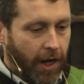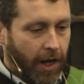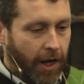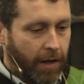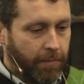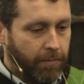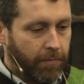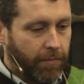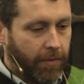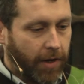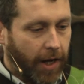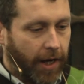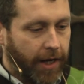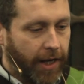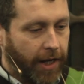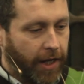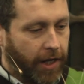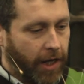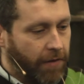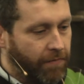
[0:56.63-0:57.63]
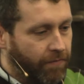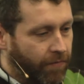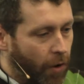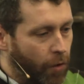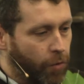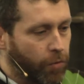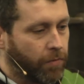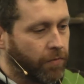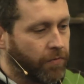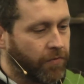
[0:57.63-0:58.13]
And it
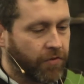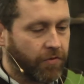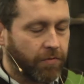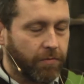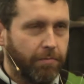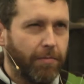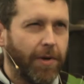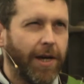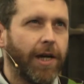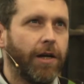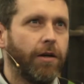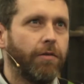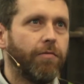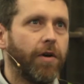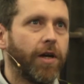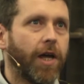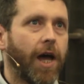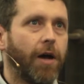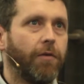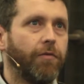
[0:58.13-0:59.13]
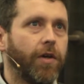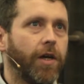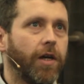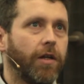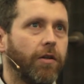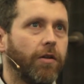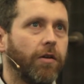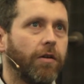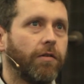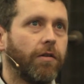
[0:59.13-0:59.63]
involves me
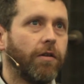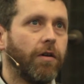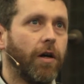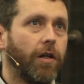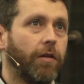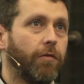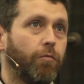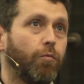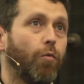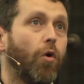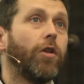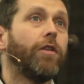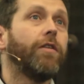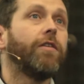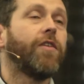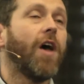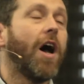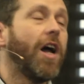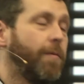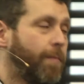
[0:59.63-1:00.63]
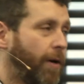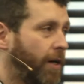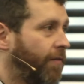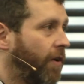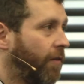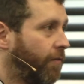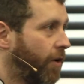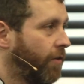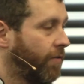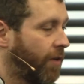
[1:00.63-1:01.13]
recounting, one tiny bit of
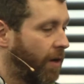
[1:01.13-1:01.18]
it, for